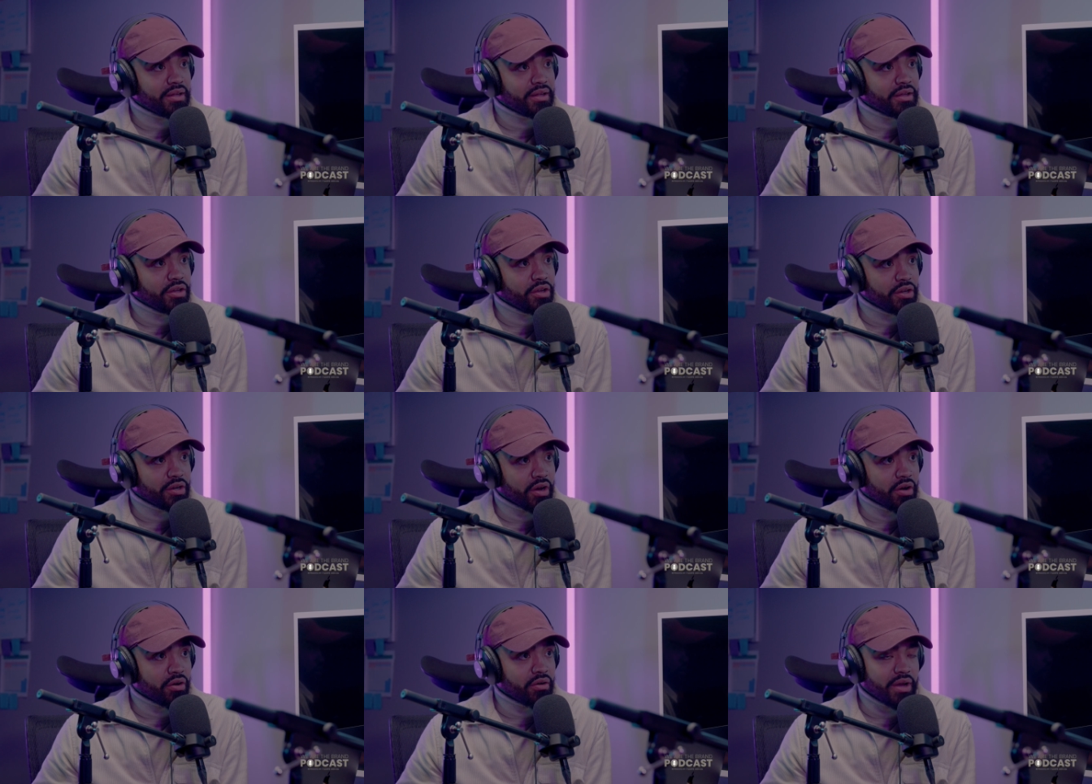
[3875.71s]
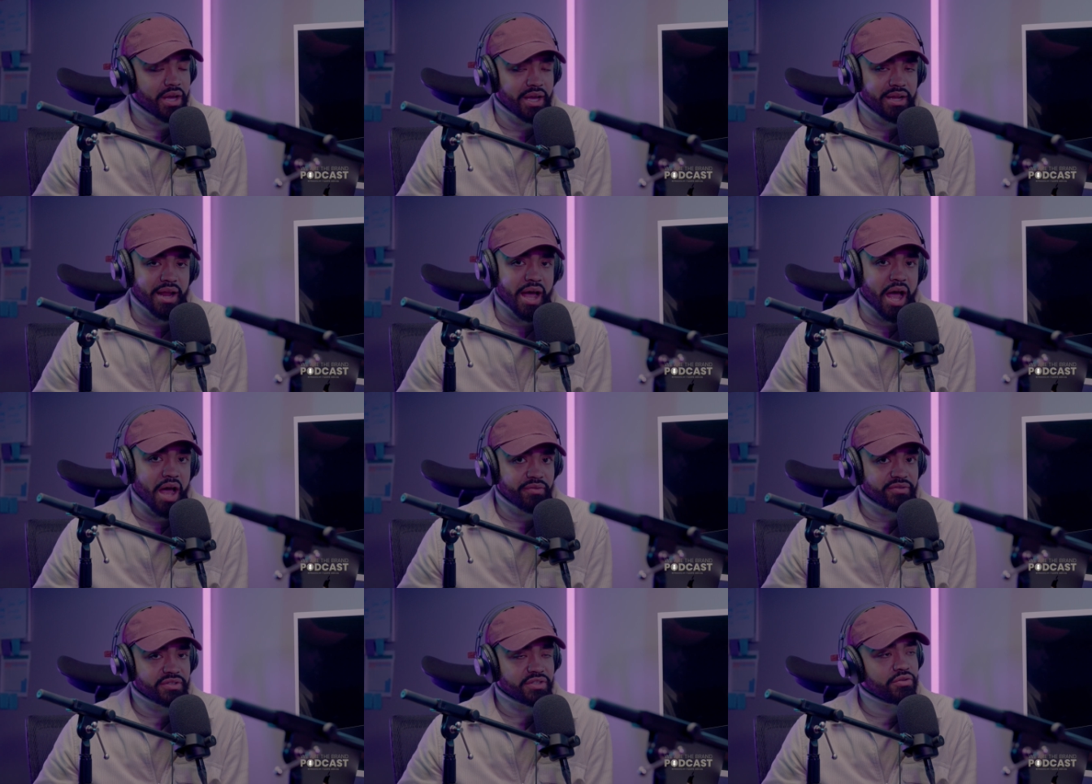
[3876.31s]
you know, and
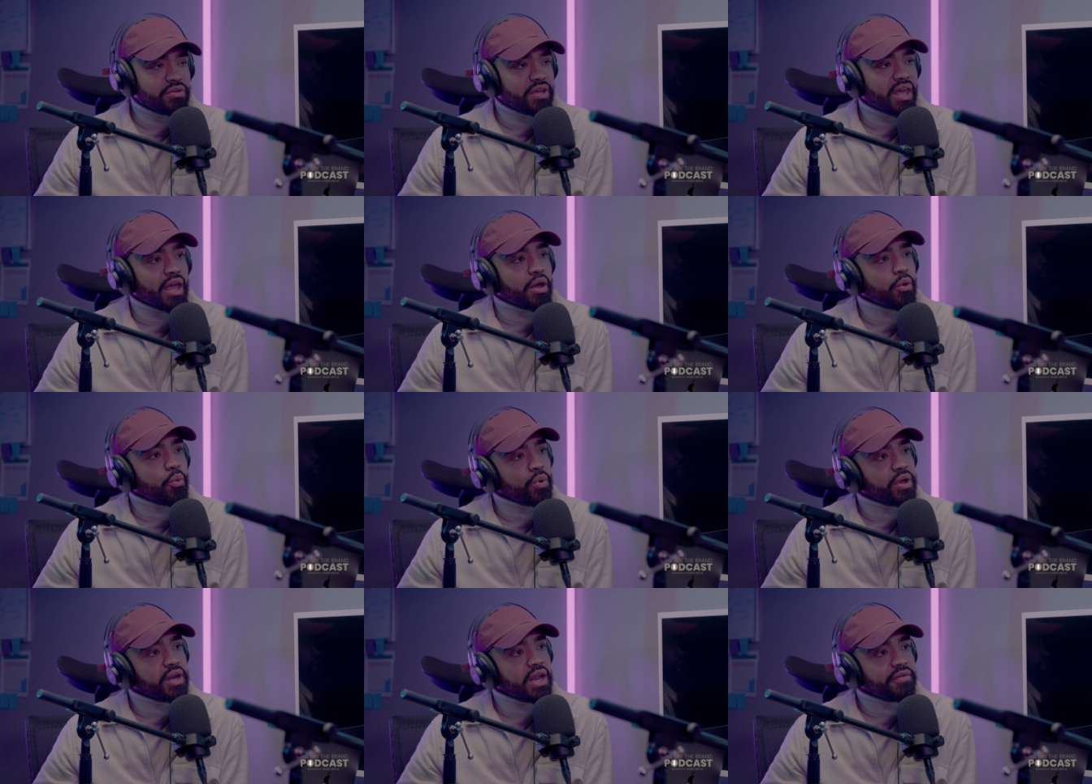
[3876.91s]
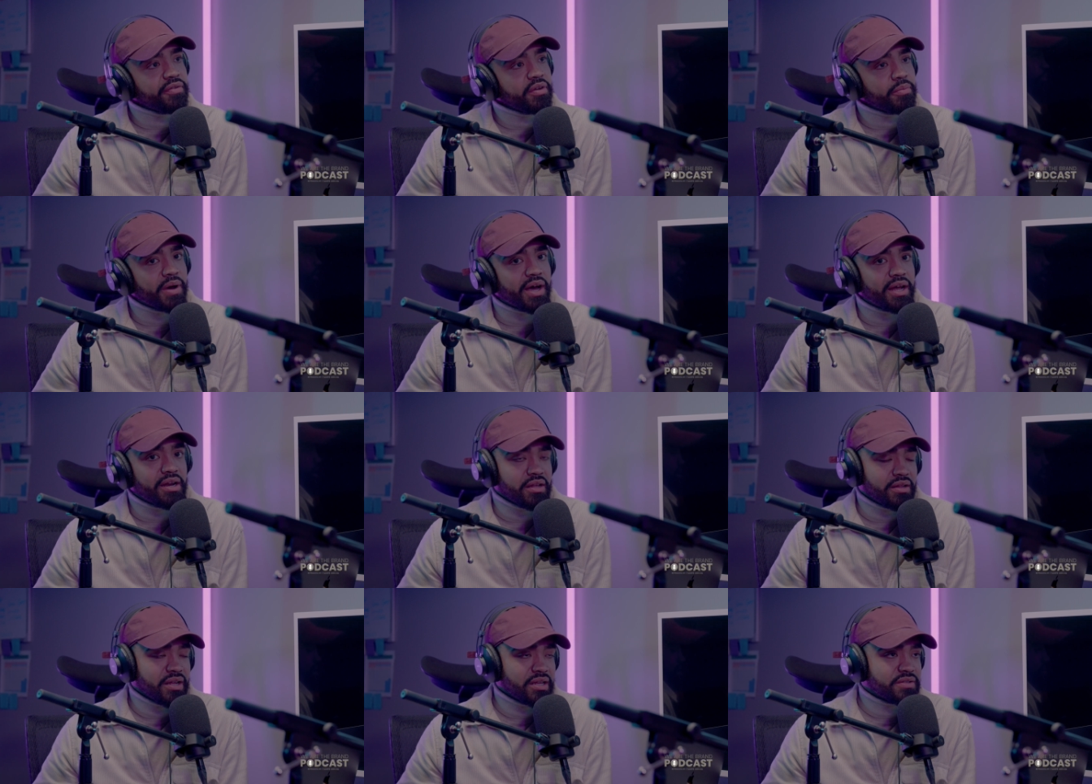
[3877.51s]
obviously you can't win
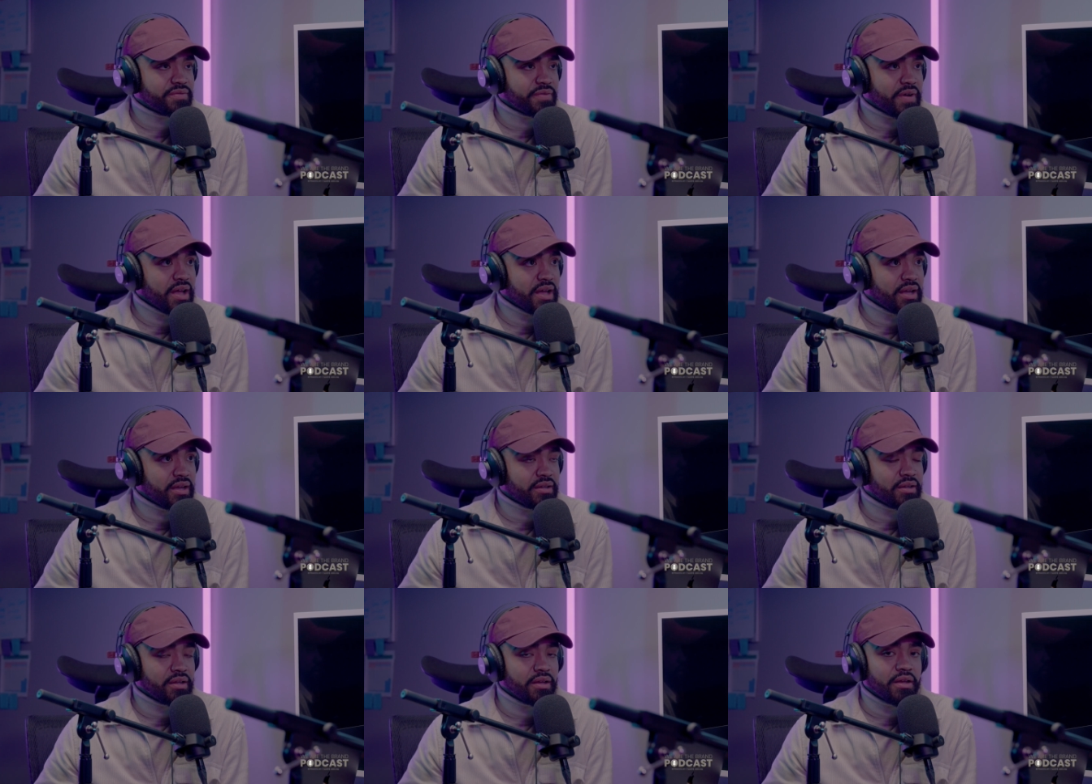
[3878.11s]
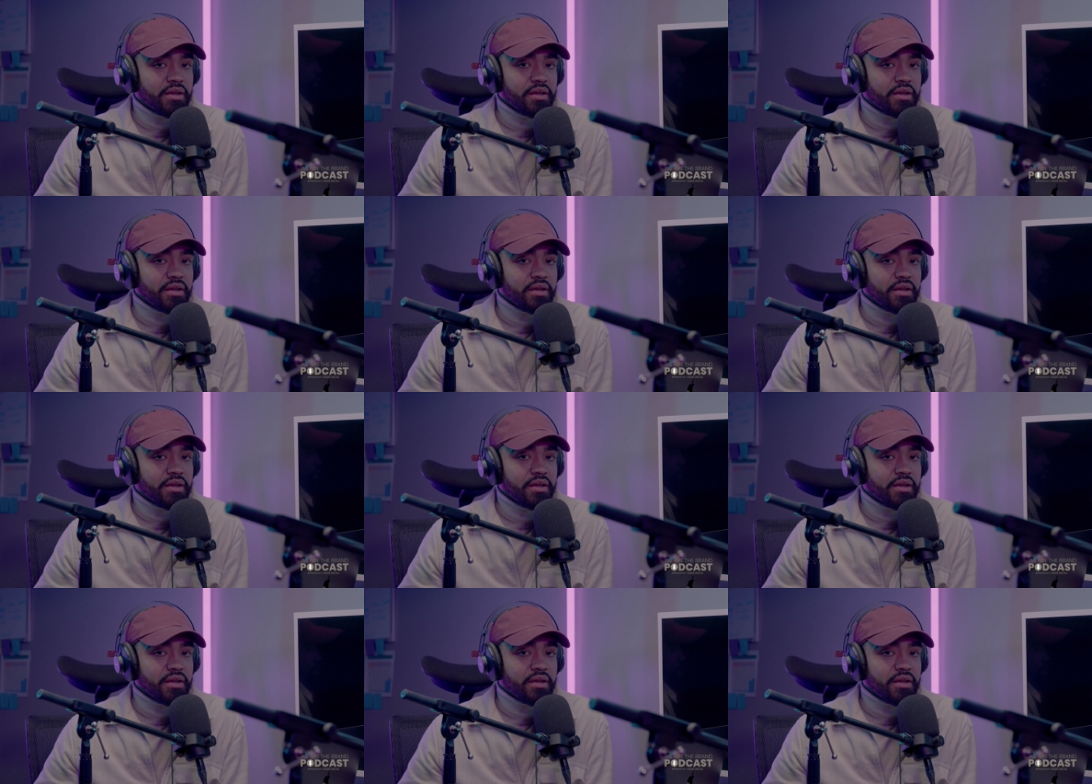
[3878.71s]
everybody, and that's fine.